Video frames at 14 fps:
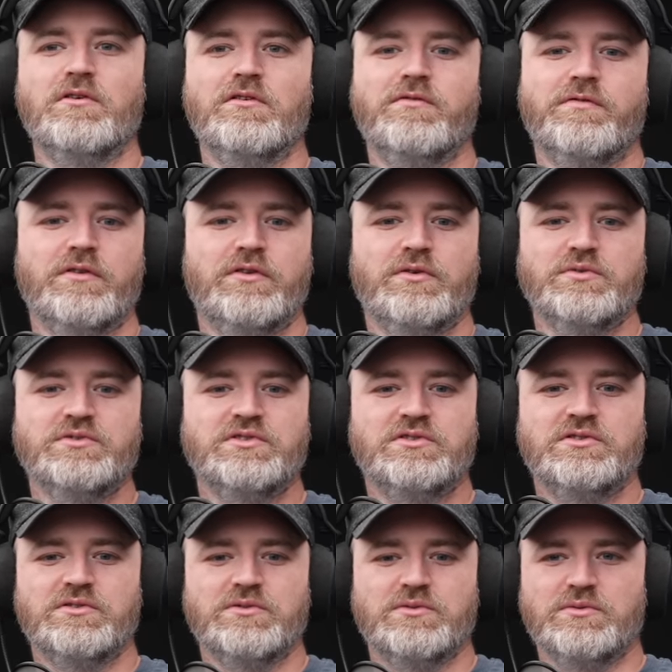for those
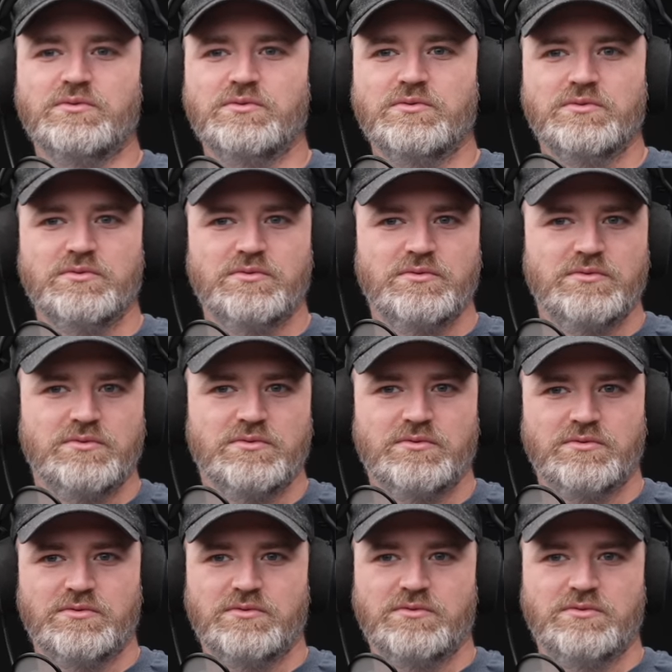to
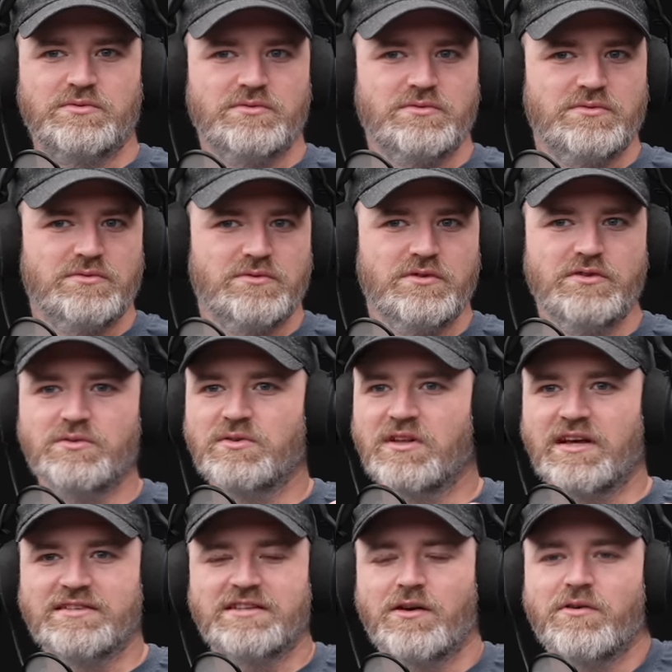
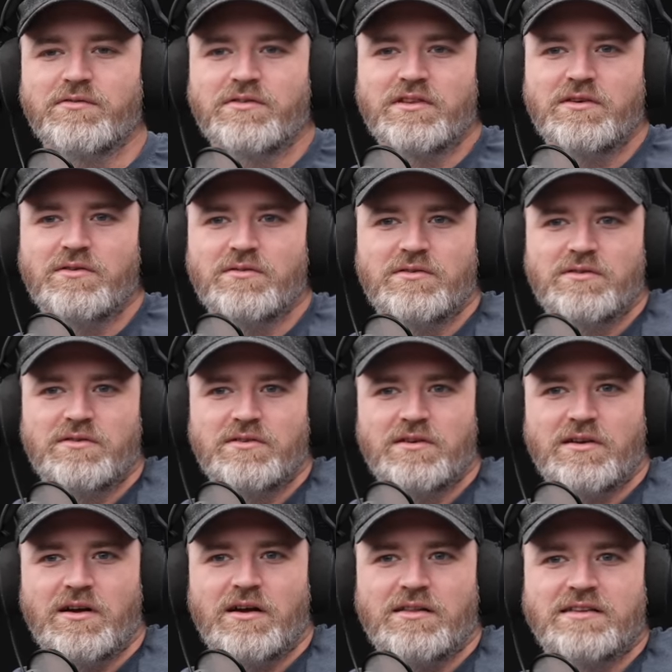utilize however they,
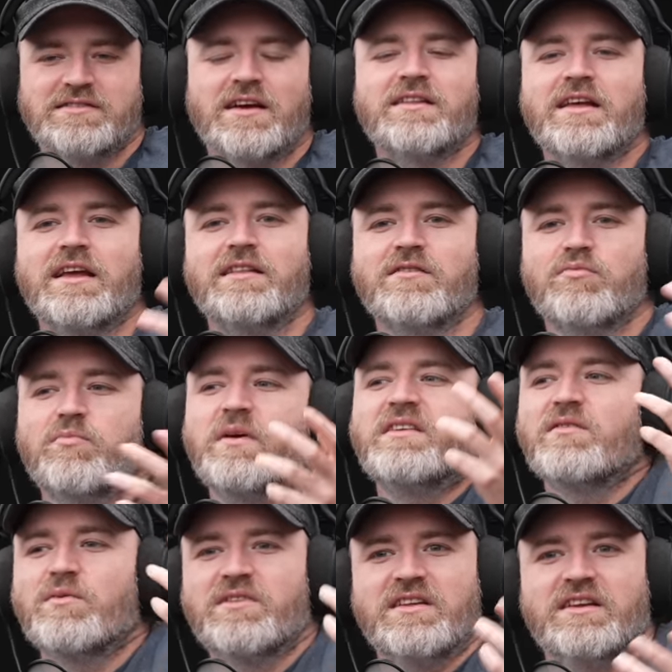that's how they, this is
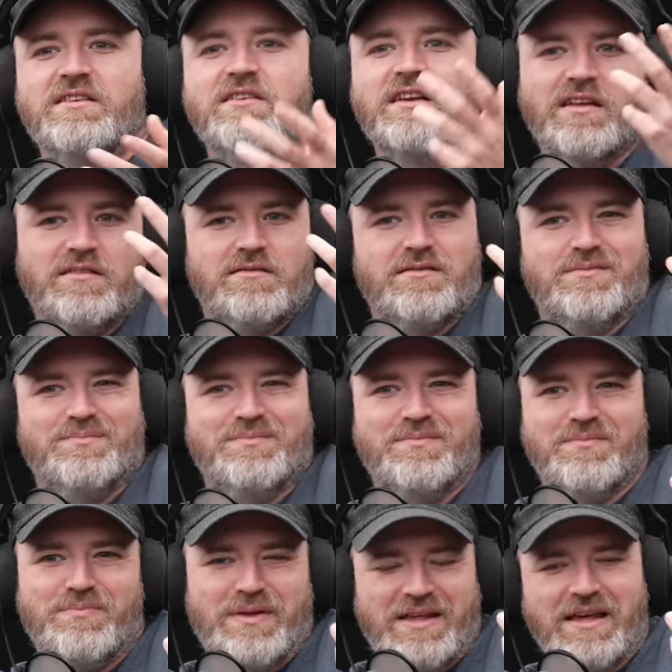basically what the internet
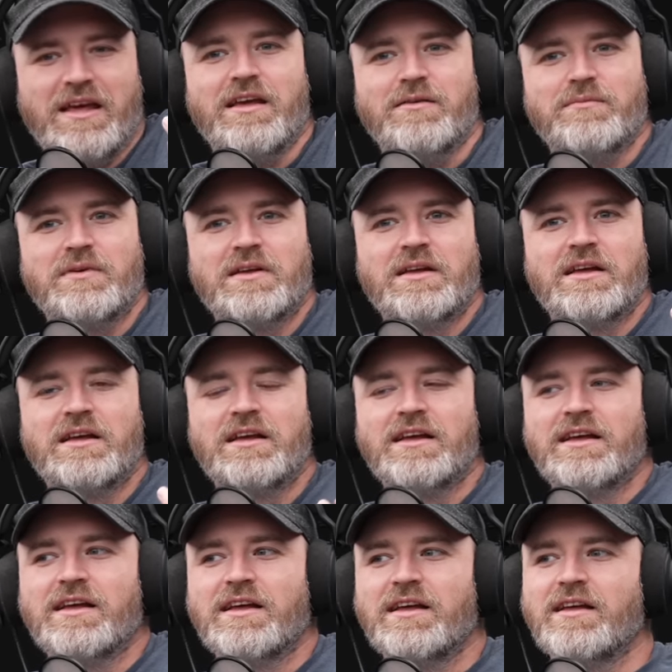became. Mm.
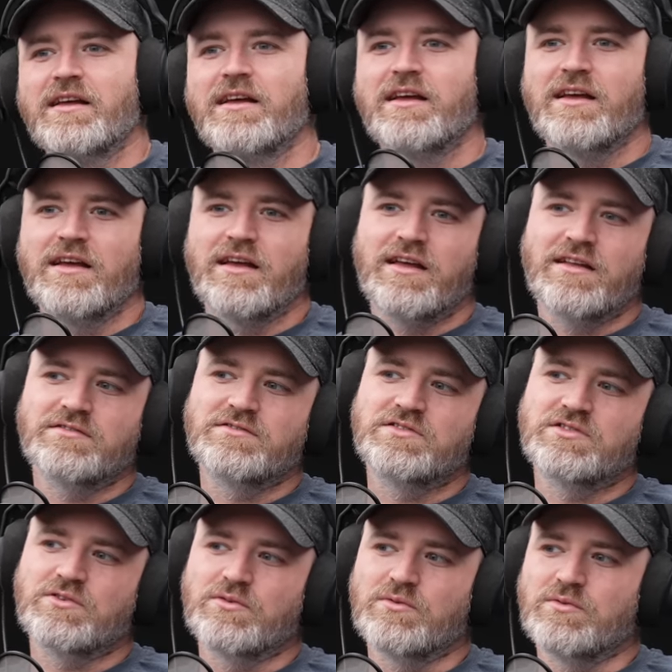And
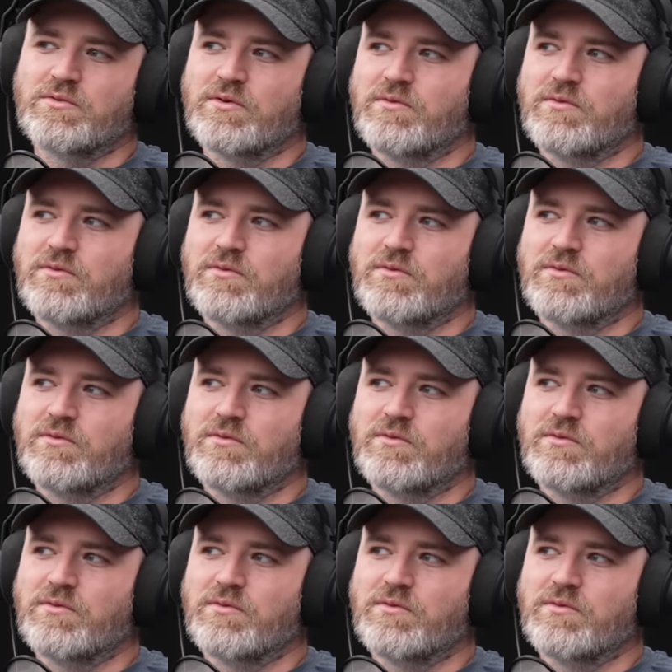so